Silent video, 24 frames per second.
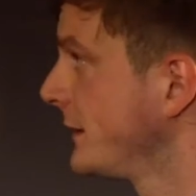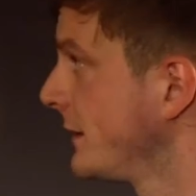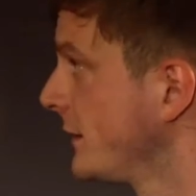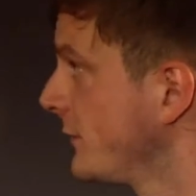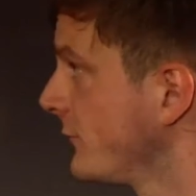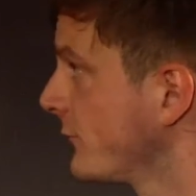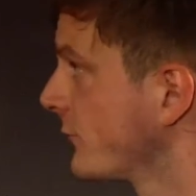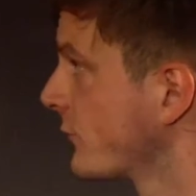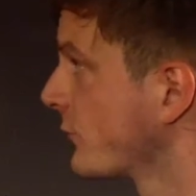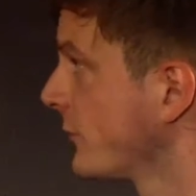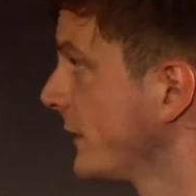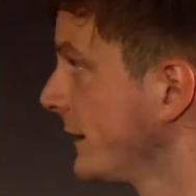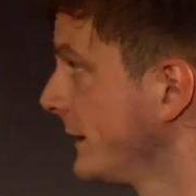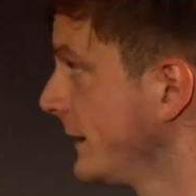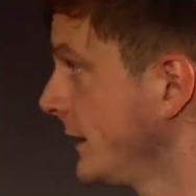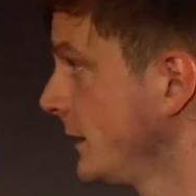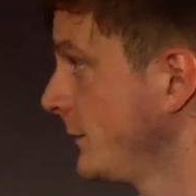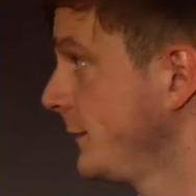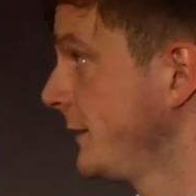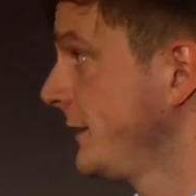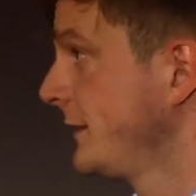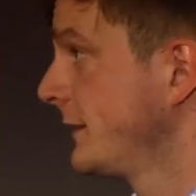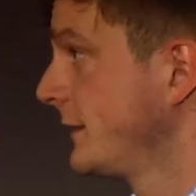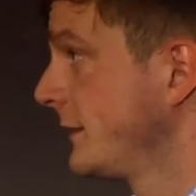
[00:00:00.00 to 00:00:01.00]
have great
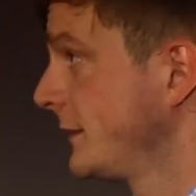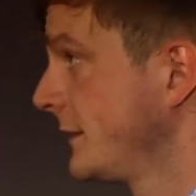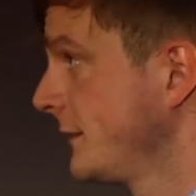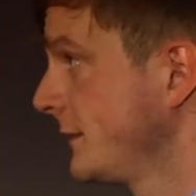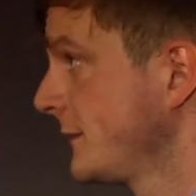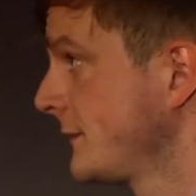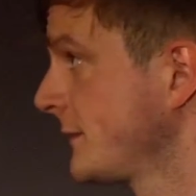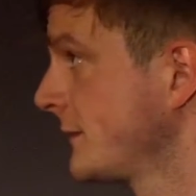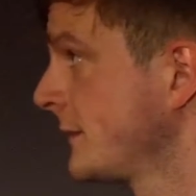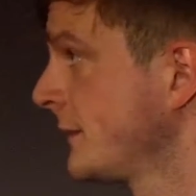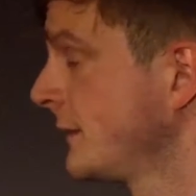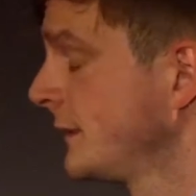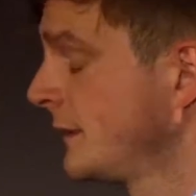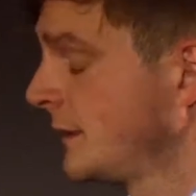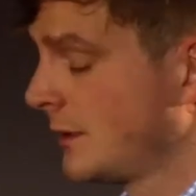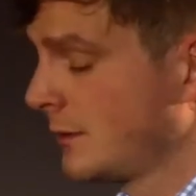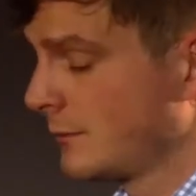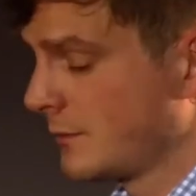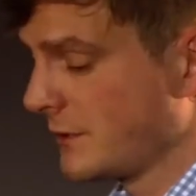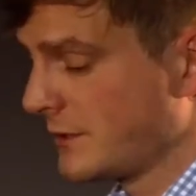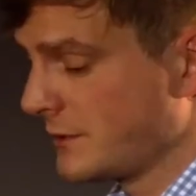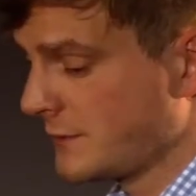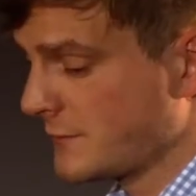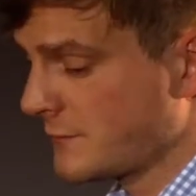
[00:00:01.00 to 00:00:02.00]
APIs.
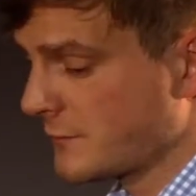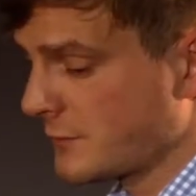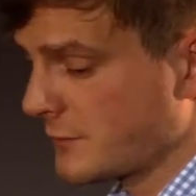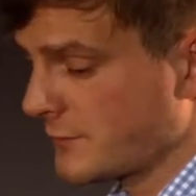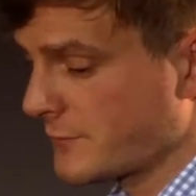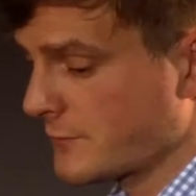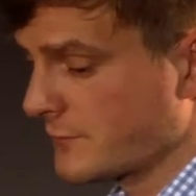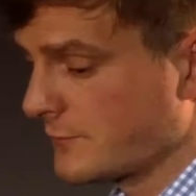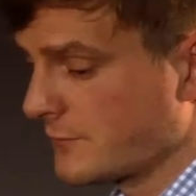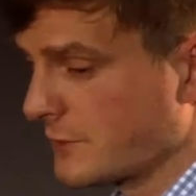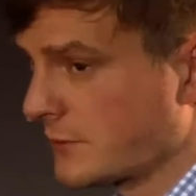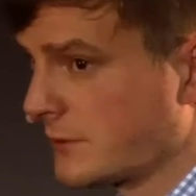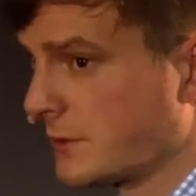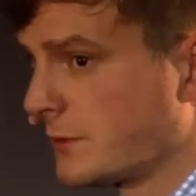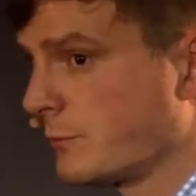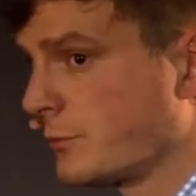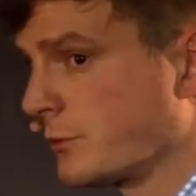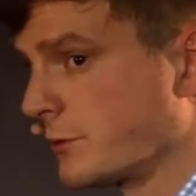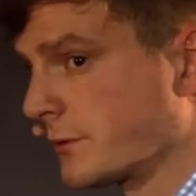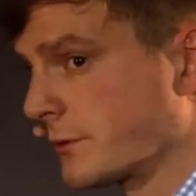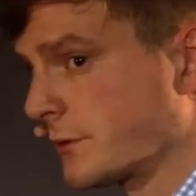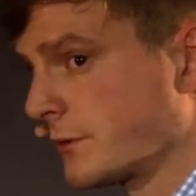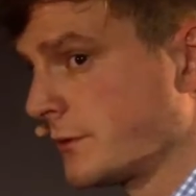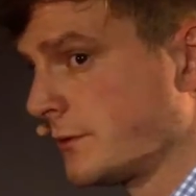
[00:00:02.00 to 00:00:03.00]
But it's also very
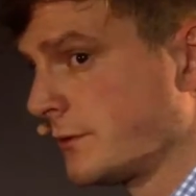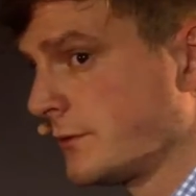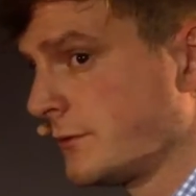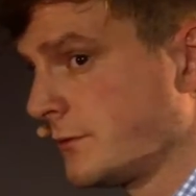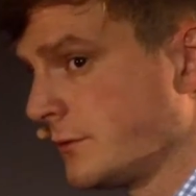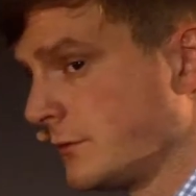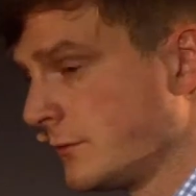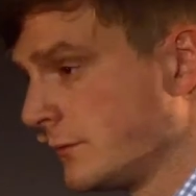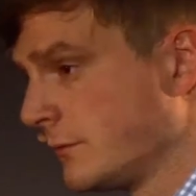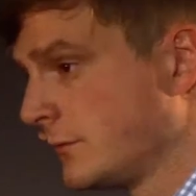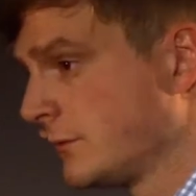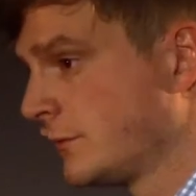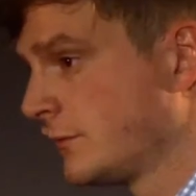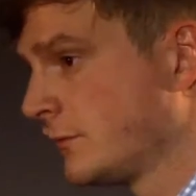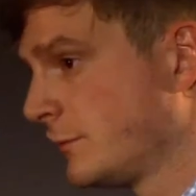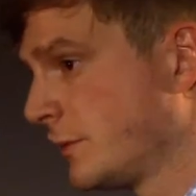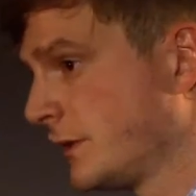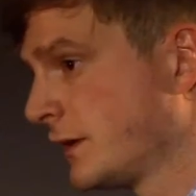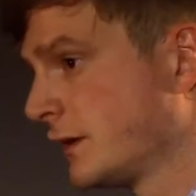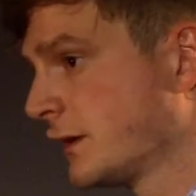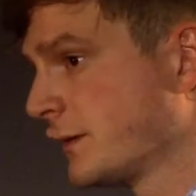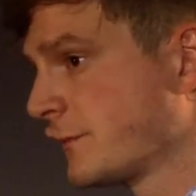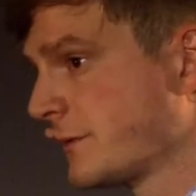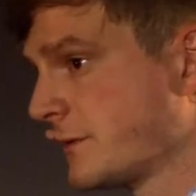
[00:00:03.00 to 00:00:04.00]
important to
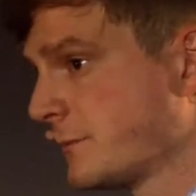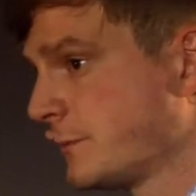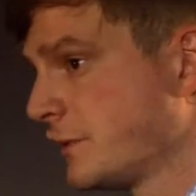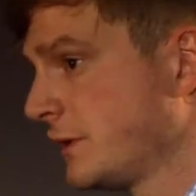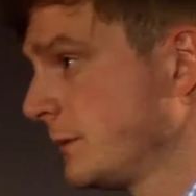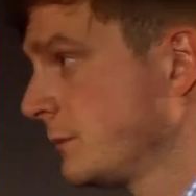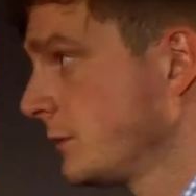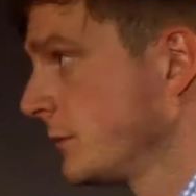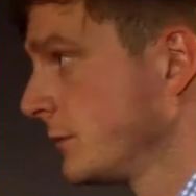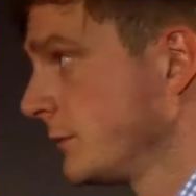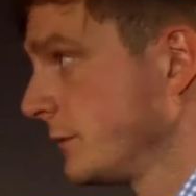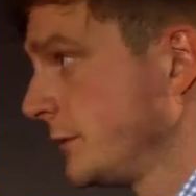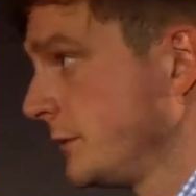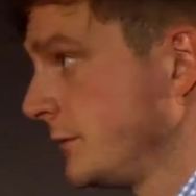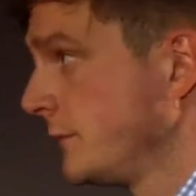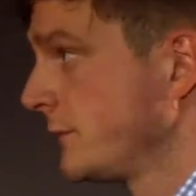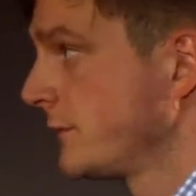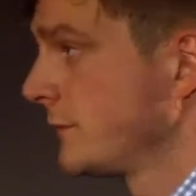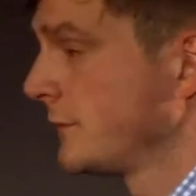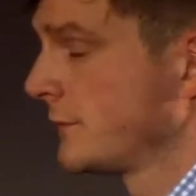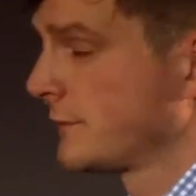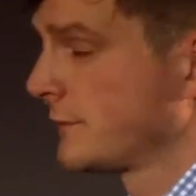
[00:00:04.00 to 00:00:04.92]
pick up the people who use the